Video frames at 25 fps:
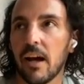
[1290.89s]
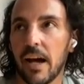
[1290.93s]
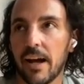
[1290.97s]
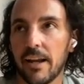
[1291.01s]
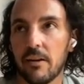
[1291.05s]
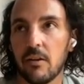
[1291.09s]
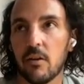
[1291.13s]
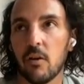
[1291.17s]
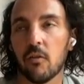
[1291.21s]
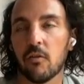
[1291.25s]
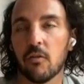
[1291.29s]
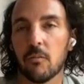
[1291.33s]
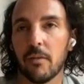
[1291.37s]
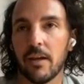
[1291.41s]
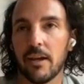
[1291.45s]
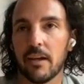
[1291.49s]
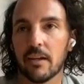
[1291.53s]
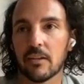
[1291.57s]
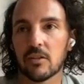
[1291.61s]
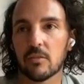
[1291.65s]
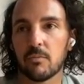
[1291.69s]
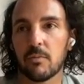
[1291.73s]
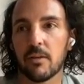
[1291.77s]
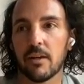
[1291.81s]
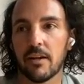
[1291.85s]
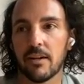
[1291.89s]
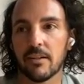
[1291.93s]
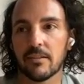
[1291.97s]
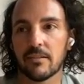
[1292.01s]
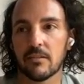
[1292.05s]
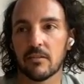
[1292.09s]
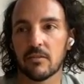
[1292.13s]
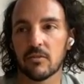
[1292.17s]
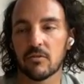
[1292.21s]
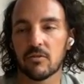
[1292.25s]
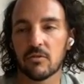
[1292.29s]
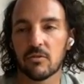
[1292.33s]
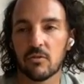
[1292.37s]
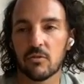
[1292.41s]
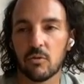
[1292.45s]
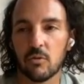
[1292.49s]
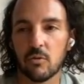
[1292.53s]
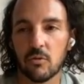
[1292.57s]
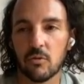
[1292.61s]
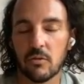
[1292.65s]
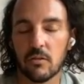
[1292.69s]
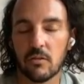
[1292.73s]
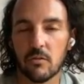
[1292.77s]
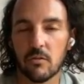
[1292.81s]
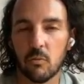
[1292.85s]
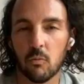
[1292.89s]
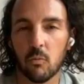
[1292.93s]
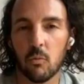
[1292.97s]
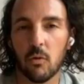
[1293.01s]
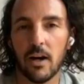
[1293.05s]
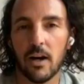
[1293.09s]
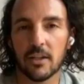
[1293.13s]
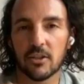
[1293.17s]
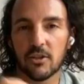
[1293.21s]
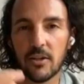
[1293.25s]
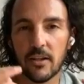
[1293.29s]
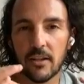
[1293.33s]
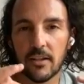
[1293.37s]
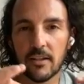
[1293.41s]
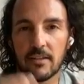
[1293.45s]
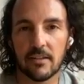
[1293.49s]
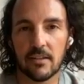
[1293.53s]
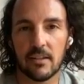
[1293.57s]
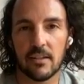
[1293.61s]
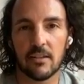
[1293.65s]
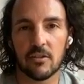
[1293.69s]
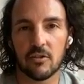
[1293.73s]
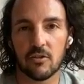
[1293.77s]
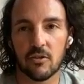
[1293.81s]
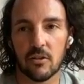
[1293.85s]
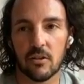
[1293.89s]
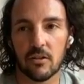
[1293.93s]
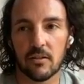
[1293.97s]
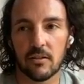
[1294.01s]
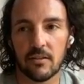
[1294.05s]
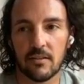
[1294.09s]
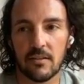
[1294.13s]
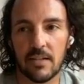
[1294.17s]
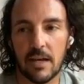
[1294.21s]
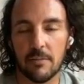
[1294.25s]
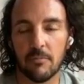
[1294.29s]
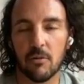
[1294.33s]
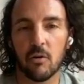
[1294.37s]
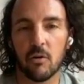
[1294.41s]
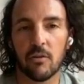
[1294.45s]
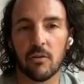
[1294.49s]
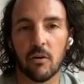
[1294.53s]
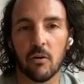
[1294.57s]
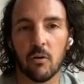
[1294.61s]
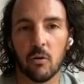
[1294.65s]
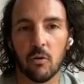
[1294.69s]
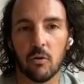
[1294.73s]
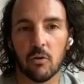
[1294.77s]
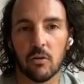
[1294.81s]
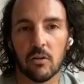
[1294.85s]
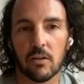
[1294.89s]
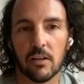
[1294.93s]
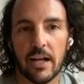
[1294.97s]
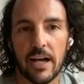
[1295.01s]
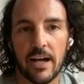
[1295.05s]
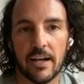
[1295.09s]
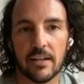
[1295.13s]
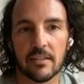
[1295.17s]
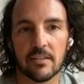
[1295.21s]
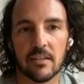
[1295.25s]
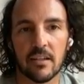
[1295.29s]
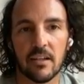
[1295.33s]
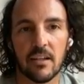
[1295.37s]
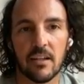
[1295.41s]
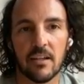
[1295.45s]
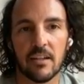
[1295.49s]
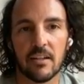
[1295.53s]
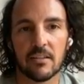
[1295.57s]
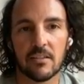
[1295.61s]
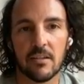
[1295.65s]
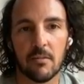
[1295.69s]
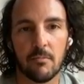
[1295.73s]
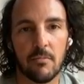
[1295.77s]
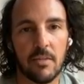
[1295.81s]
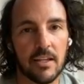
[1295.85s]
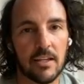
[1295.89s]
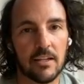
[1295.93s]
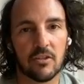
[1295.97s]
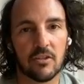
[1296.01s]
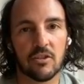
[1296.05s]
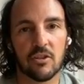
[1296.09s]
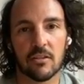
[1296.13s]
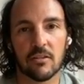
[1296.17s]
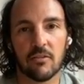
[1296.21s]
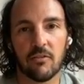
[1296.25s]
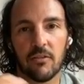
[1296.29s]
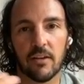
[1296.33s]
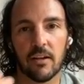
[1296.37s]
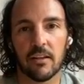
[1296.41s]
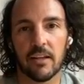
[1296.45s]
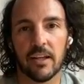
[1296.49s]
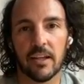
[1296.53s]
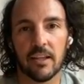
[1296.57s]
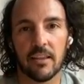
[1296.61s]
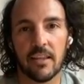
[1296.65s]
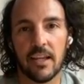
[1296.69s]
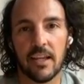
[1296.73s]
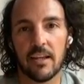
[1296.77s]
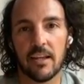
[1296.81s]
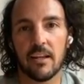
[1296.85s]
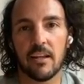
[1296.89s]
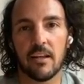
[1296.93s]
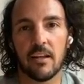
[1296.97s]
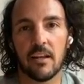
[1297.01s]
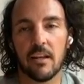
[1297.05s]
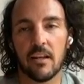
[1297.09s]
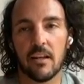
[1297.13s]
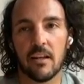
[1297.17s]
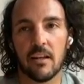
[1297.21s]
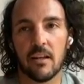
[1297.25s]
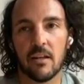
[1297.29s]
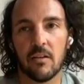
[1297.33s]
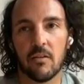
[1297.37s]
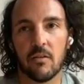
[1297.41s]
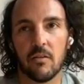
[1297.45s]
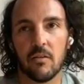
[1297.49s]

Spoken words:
I know from my experience as a student watching a teacher demo the whole class, to me, it just felt like they